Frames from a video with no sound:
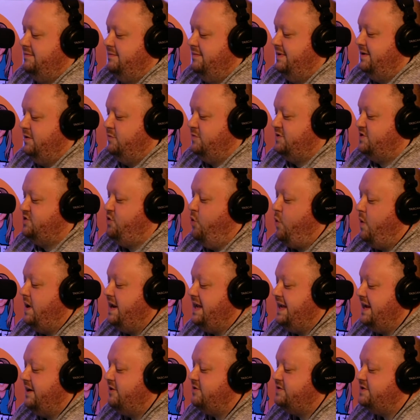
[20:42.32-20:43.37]
what, almost 20
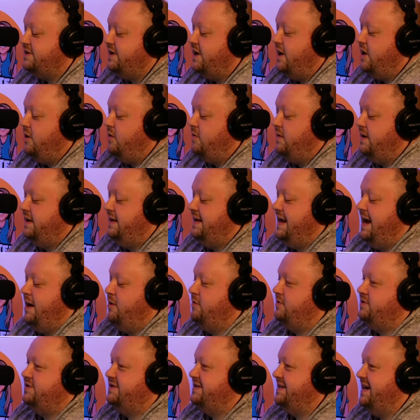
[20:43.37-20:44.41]
years ago? And now
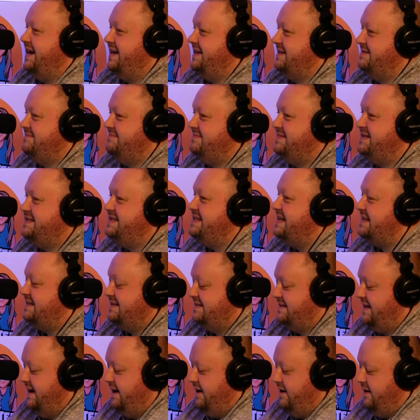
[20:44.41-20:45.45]
it just kind of
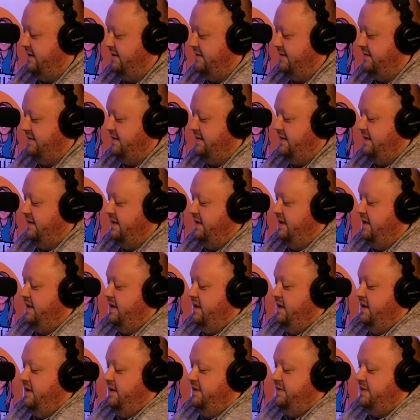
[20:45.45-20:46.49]
sits there.
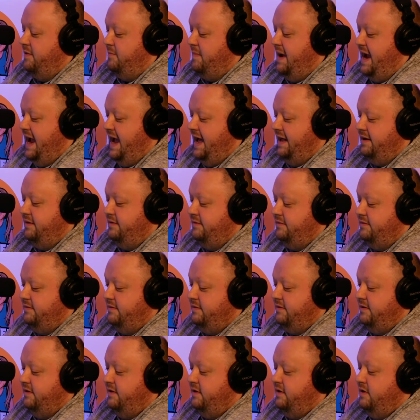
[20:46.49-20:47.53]
The man
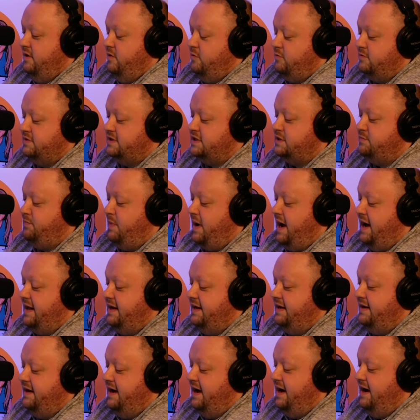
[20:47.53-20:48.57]
was
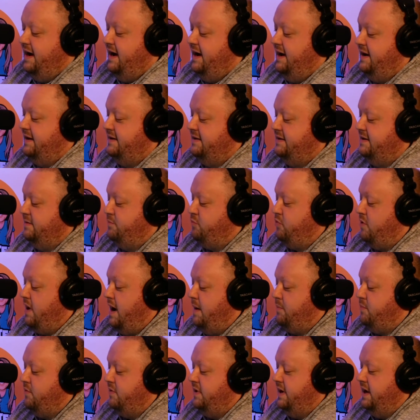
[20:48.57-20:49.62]
spotted on the
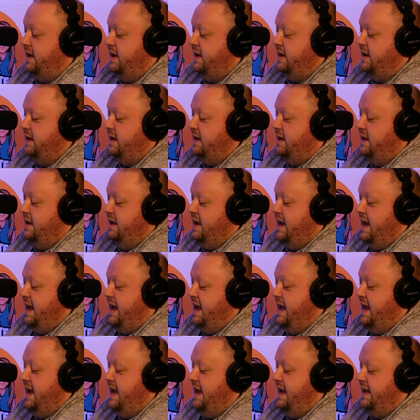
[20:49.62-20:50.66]
property,
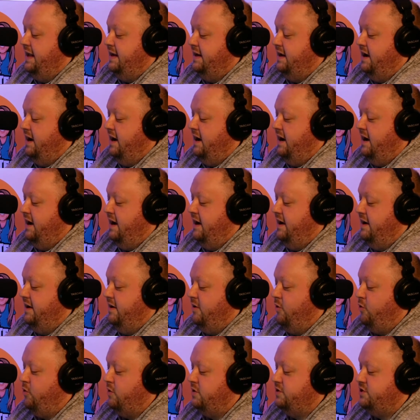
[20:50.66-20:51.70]
and uh,
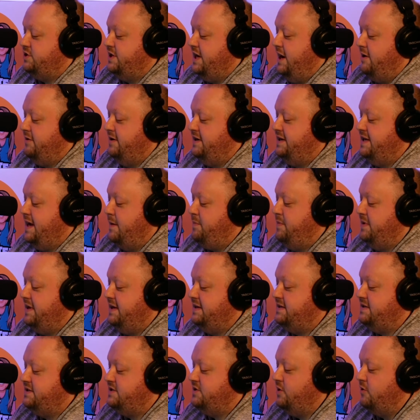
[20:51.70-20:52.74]
Orange County
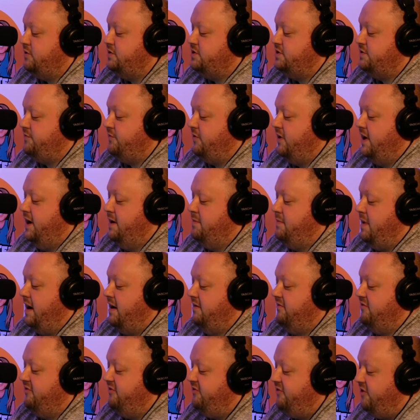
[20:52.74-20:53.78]
deputies searched for him
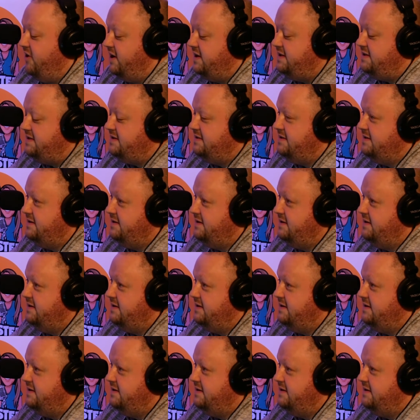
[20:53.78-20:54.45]
on foot.